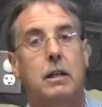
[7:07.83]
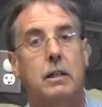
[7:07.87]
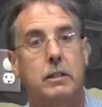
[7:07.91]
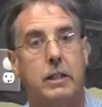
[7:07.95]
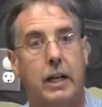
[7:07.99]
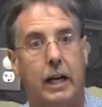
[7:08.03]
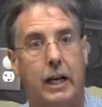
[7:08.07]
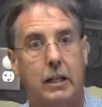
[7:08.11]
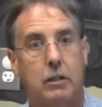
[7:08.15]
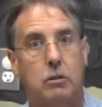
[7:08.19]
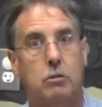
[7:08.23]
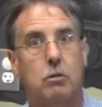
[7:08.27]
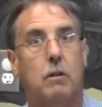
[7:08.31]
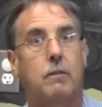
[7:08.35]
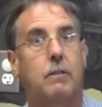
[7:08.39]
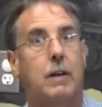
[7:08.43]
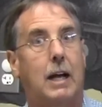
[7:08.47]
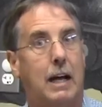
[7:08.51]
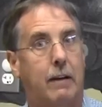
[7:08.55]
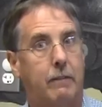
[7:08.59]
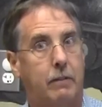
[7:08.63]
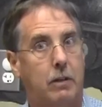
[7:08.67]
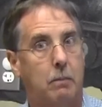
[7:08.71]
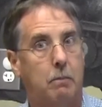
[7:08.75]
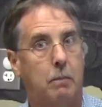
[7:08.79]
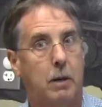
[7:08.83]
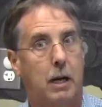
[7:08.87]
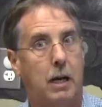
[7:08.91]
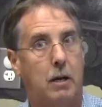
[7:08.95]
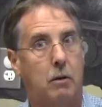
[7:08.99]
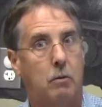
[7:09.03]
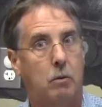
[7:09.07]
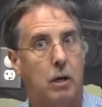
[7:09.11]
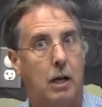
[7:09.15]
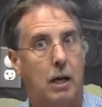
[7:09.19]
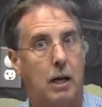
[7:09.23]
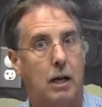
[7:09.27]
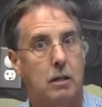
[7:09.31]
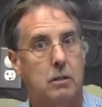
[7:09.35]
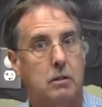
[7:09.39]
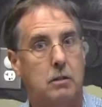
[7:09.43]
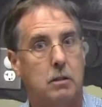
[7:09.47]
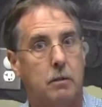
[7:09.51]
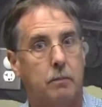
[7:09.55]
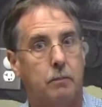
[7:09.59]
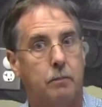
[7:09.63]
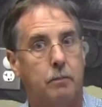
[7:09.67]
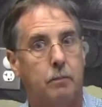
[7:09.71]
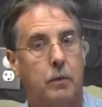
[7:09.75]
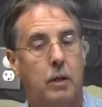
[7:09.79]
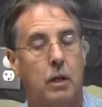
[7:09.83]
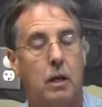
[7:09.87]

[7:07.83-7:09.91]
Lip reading: danger of having a bad reaction.